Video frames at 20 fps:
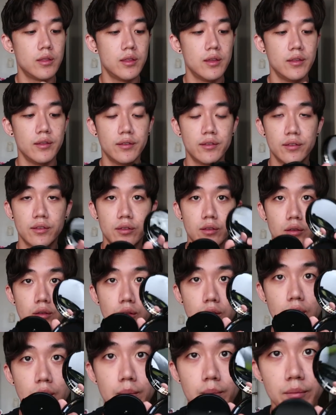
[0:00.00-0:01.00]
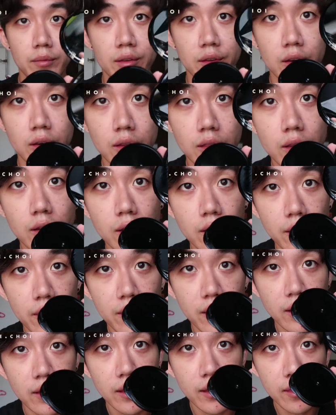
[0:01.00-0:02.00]
this. Comes in a little
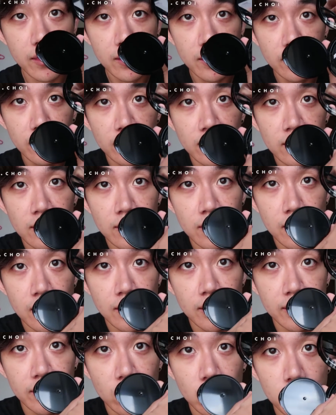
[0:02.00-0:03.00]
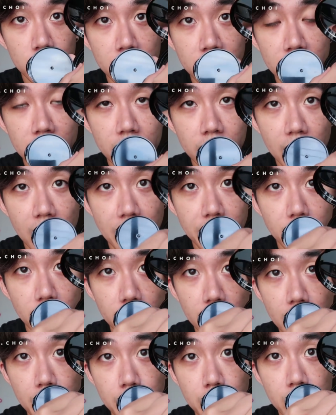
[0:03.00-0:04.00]
thing like this, and then let's open it live
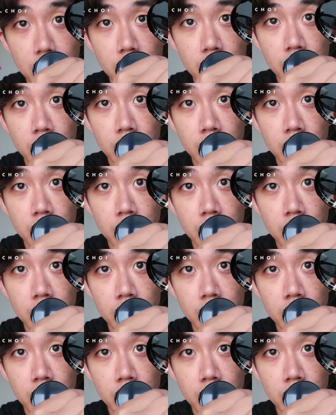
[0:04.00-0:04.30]
on camera.